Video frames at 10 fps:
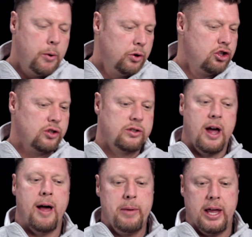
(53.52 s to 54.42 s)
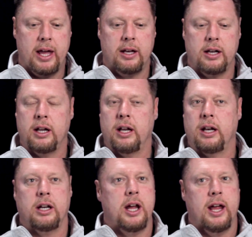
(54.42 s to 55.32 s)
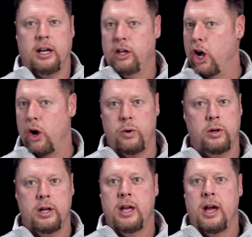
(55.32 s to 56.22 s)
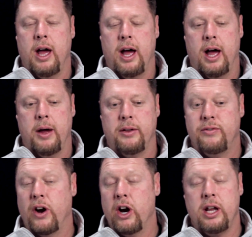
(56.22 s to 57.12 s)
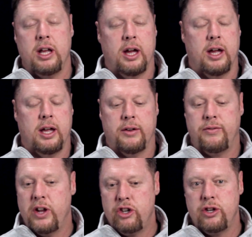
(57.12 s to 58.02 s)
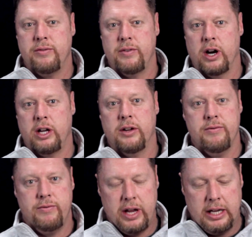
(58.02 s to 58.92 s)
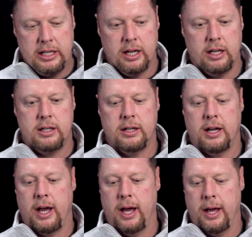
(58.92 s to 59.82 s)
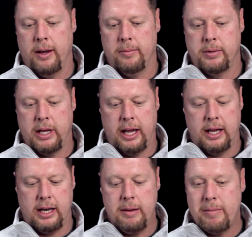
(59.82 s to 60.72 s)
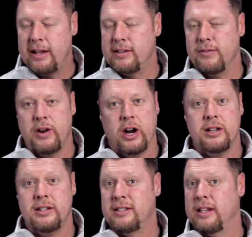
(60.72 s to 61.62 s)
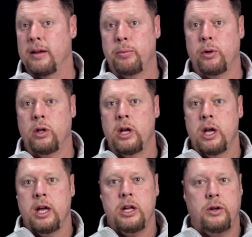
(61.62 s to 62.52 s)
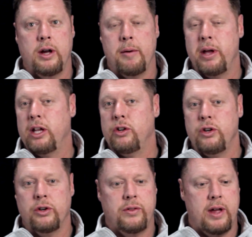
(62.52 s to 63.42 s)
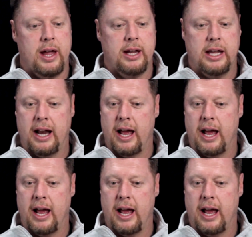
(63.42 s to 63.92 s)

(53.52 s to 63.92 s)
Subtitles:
able to just come in and go. It's very efficient, very convenient, and he makes it very simple. You come in, do your thing, get